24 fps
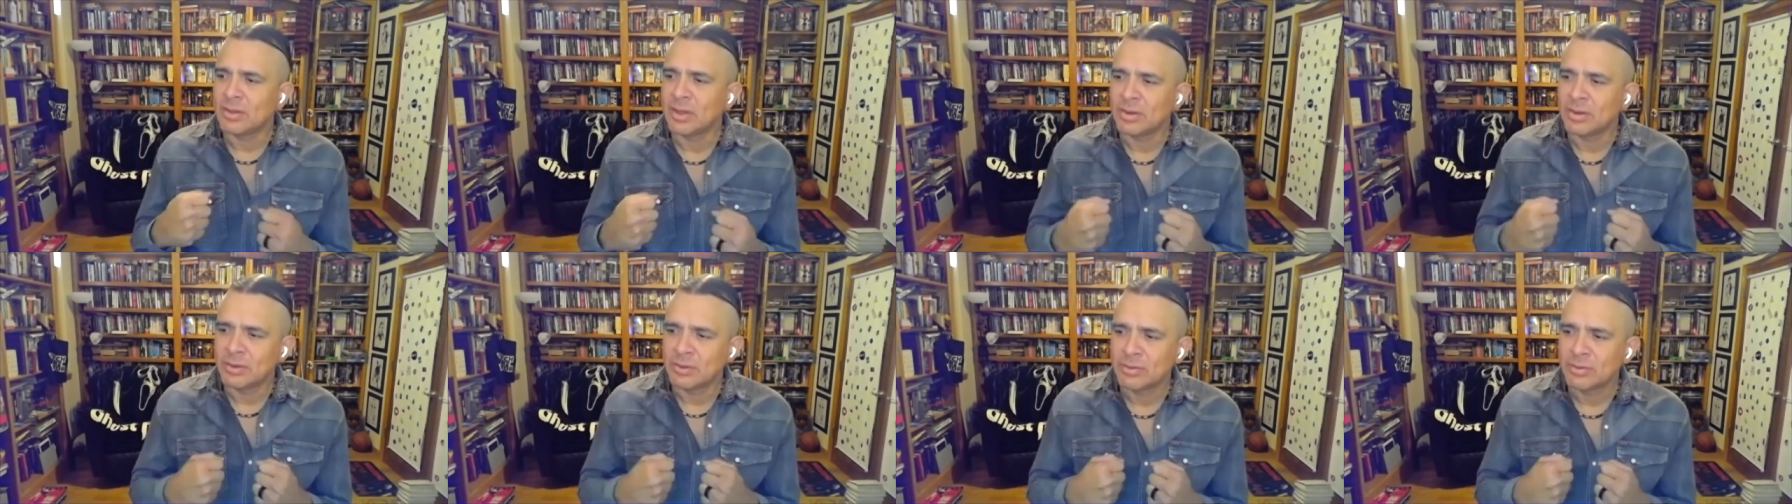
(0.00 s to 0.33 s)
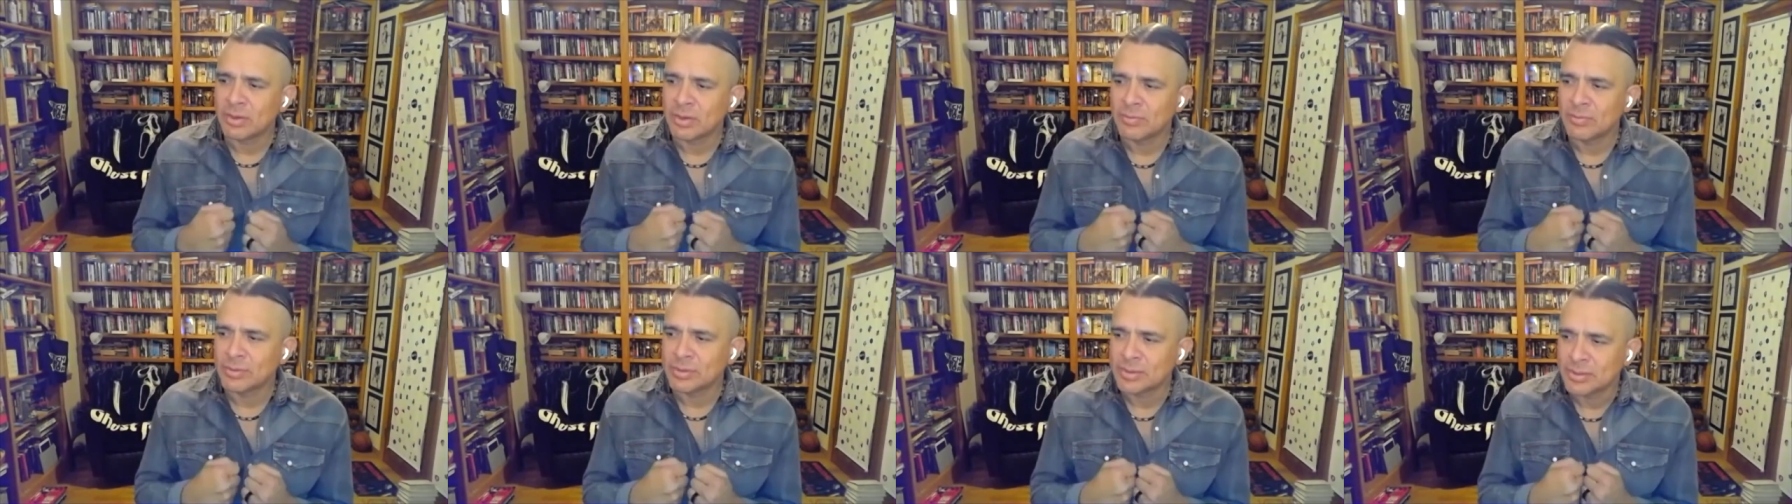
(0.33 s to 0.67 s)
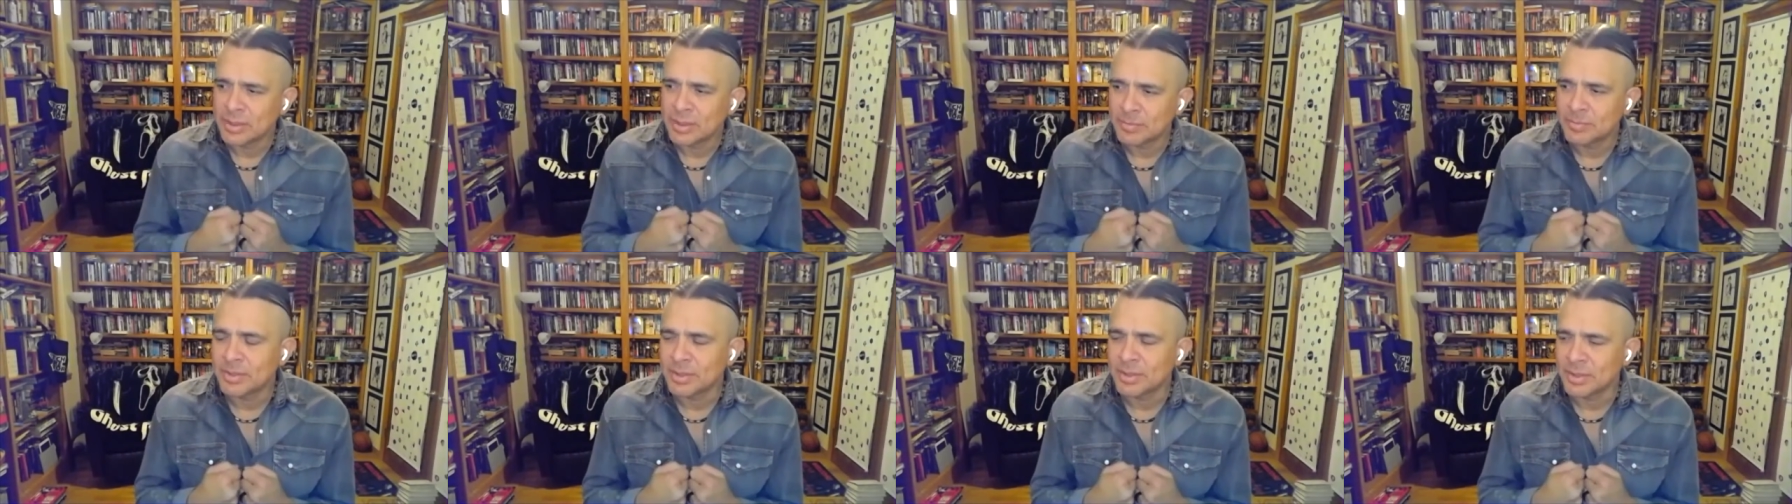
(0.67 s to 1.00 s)
herself with
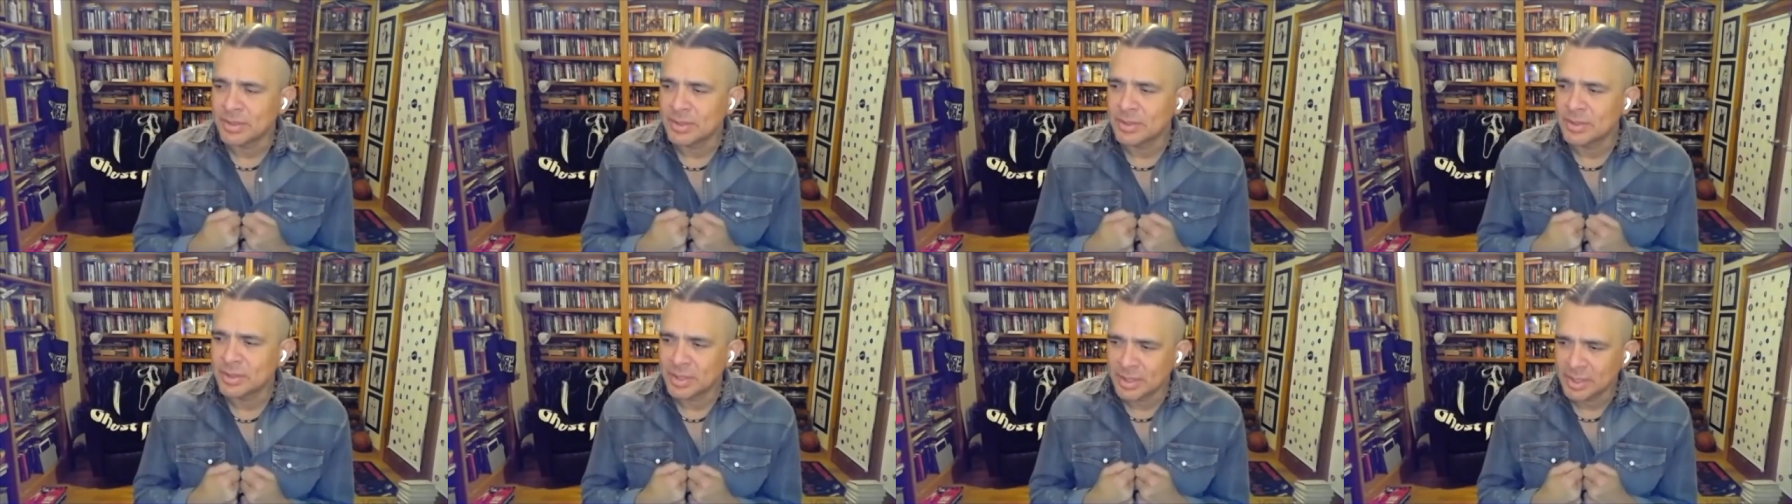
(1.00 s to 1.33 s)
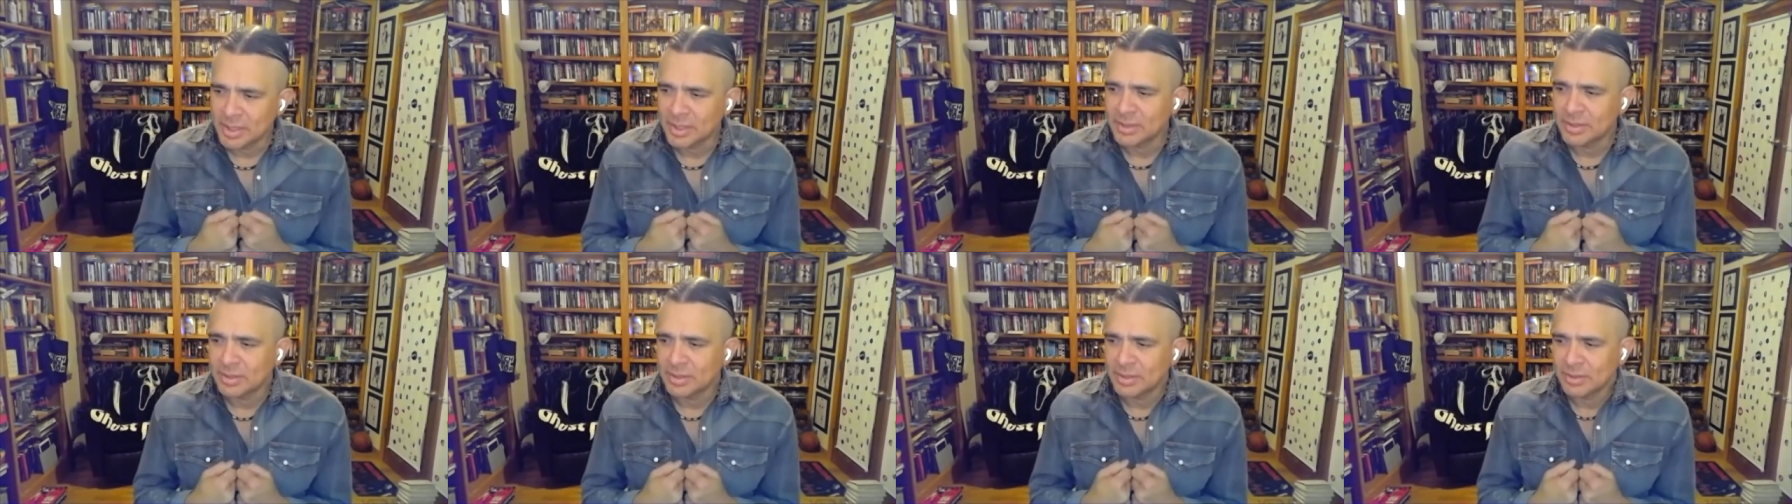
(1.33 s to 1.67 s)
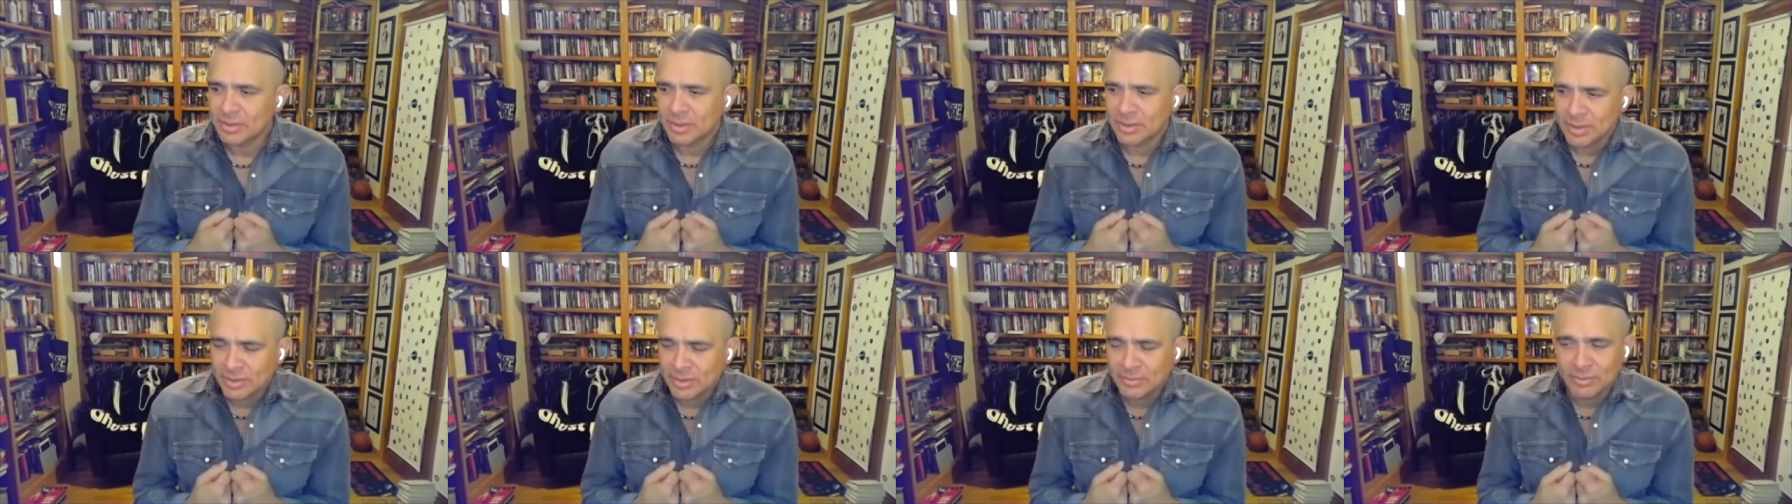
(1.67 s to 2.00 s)
something. And I think,
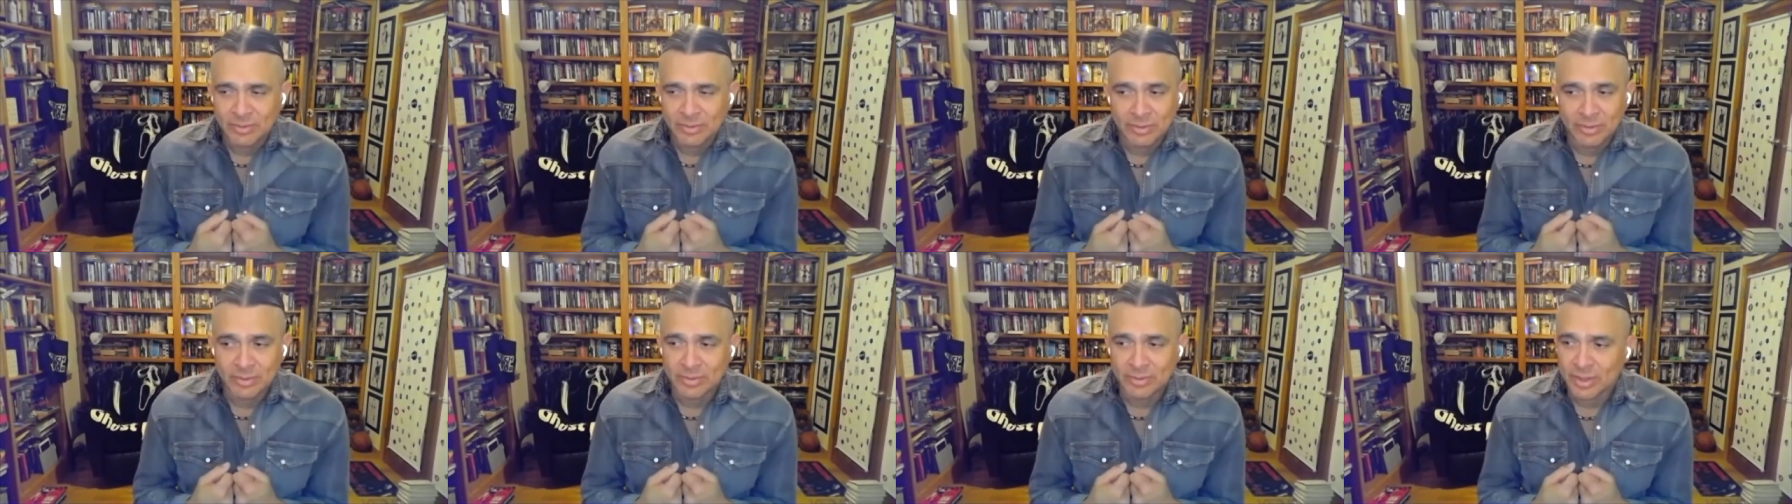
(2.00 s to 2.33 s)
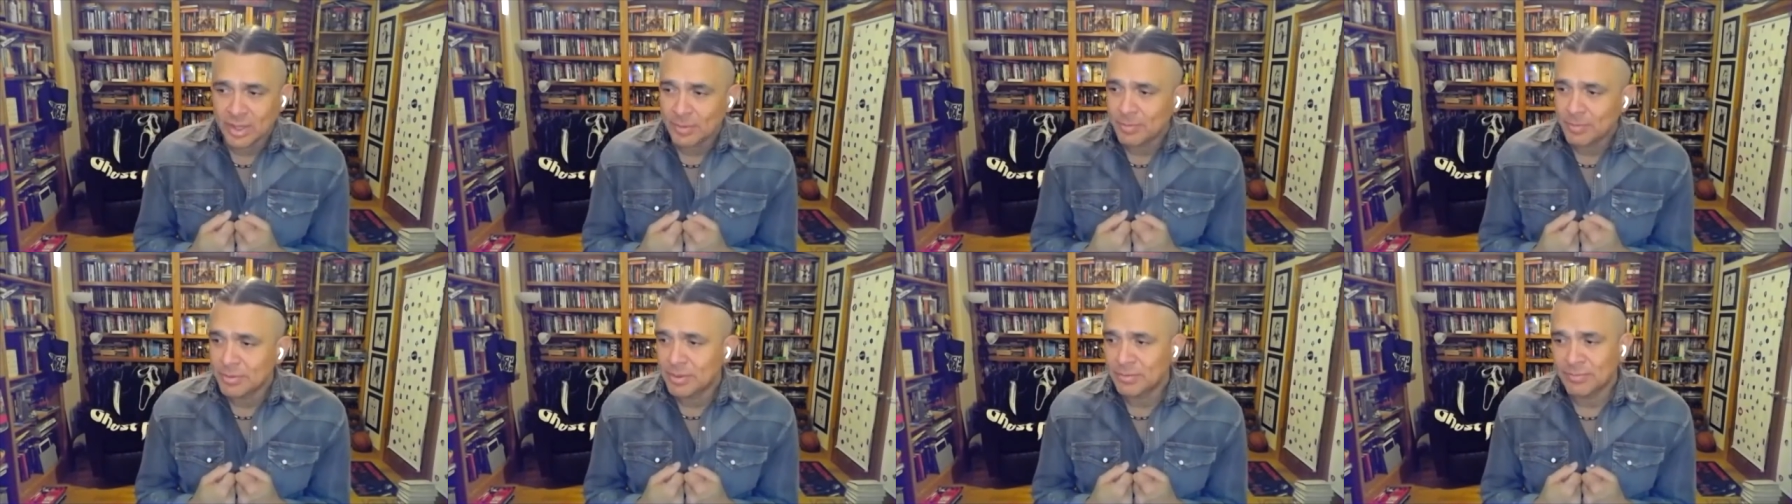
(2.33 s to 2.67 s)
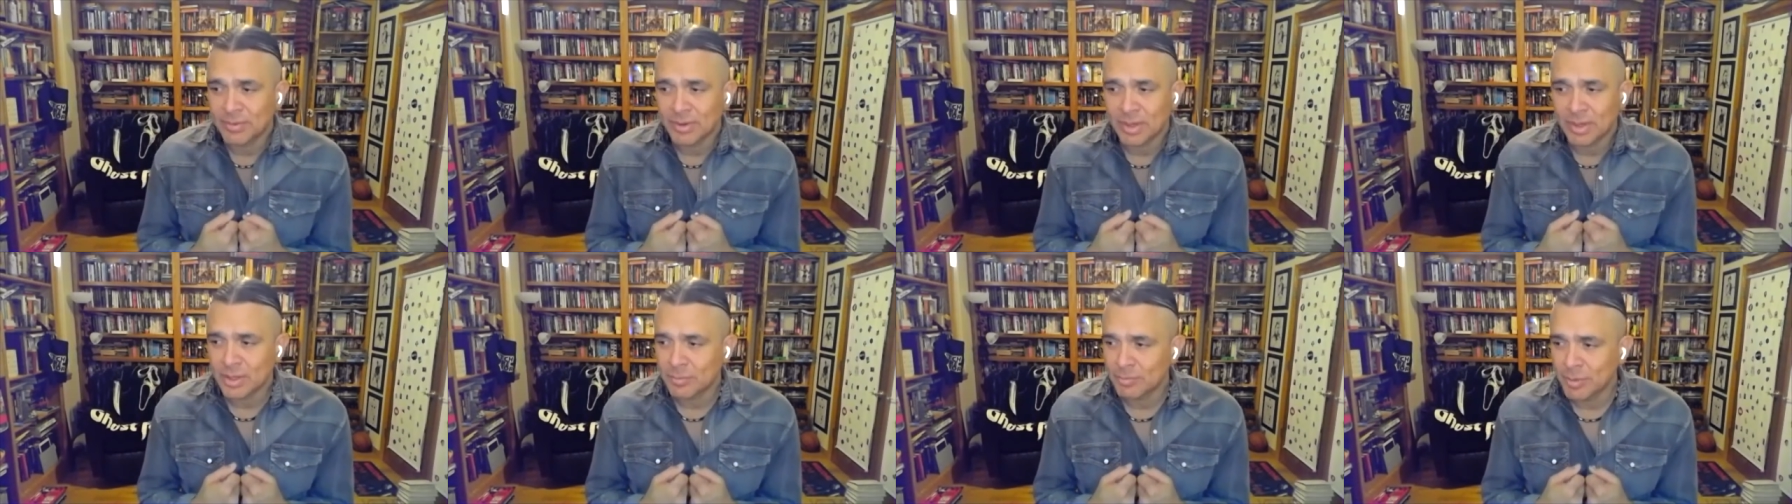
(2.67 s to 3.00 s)
and she just happened to
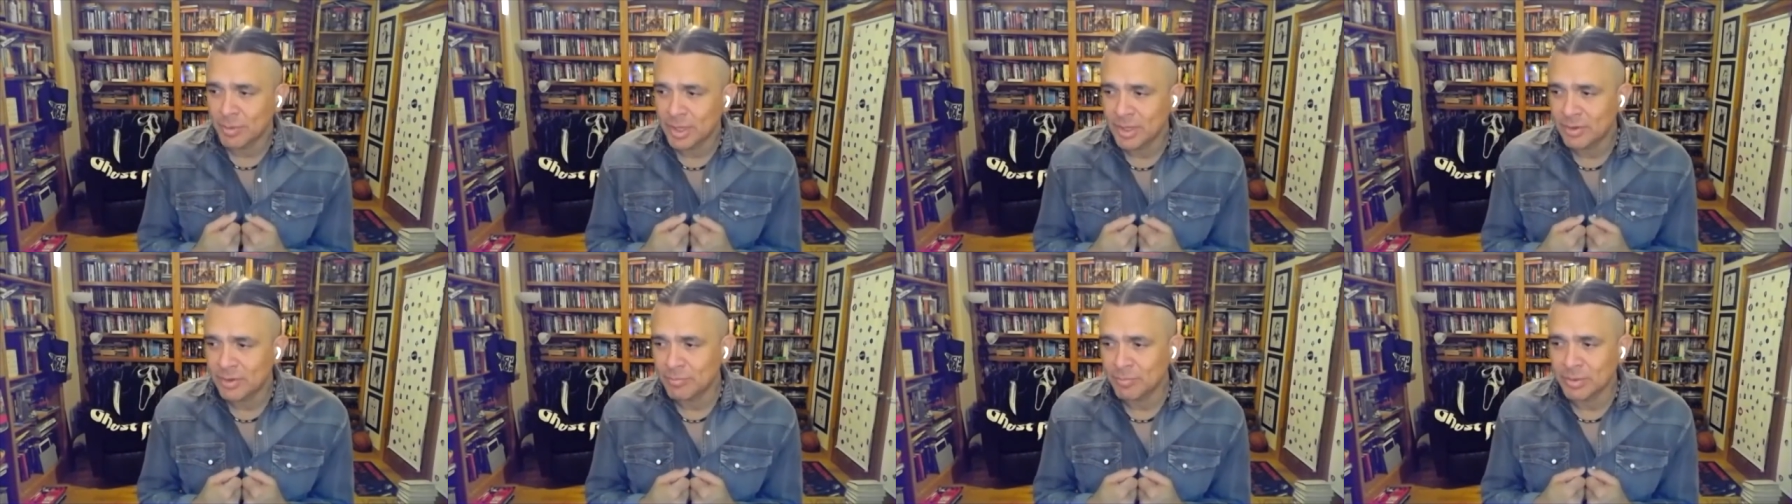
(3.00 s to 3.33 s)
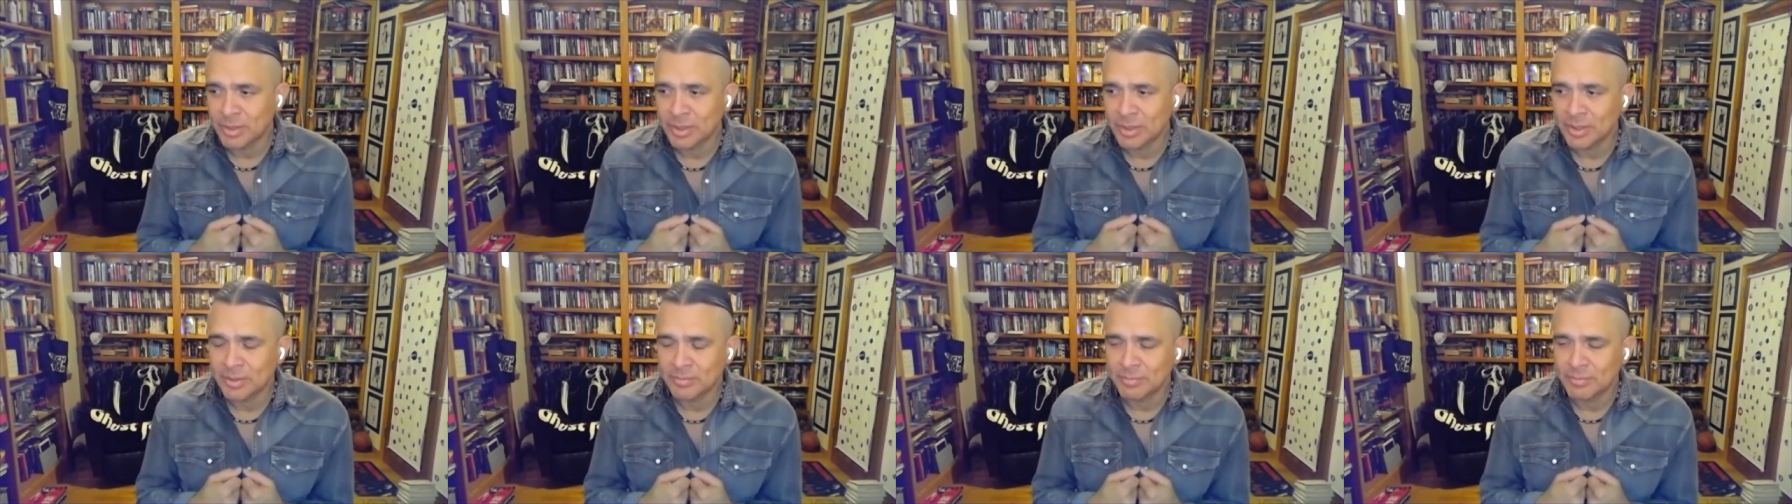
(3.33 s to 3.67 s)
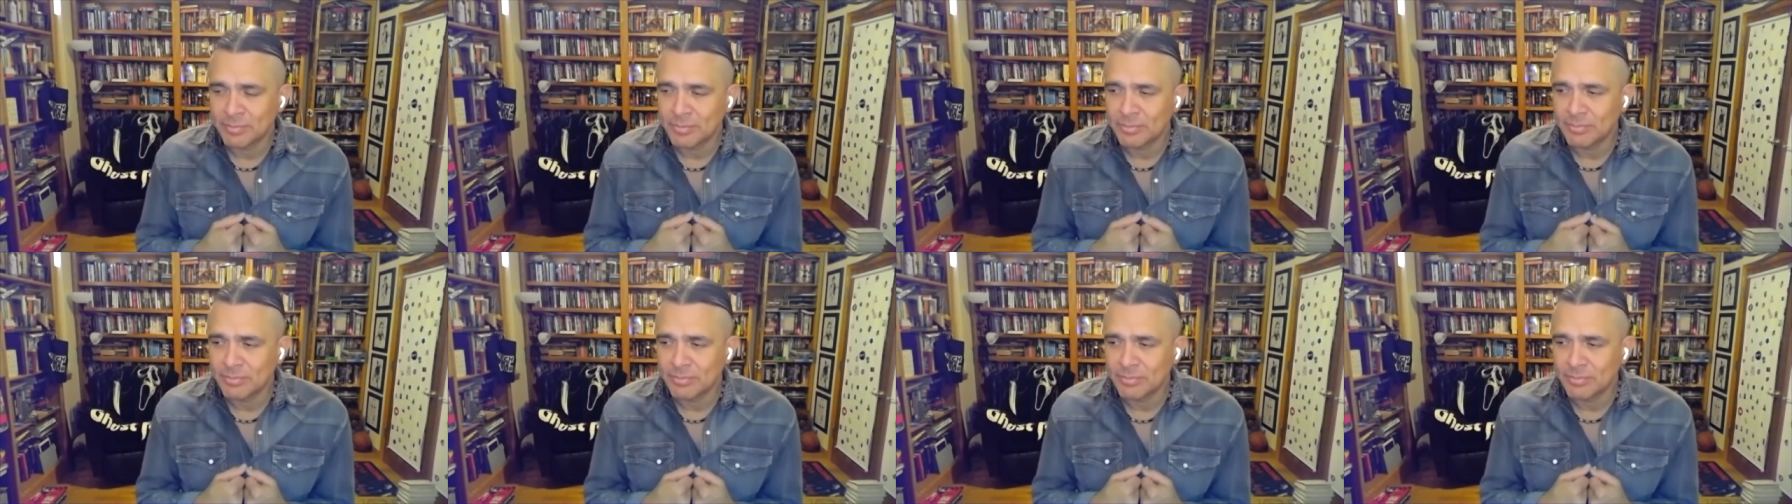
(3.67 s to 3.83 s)
find that Bay of Blood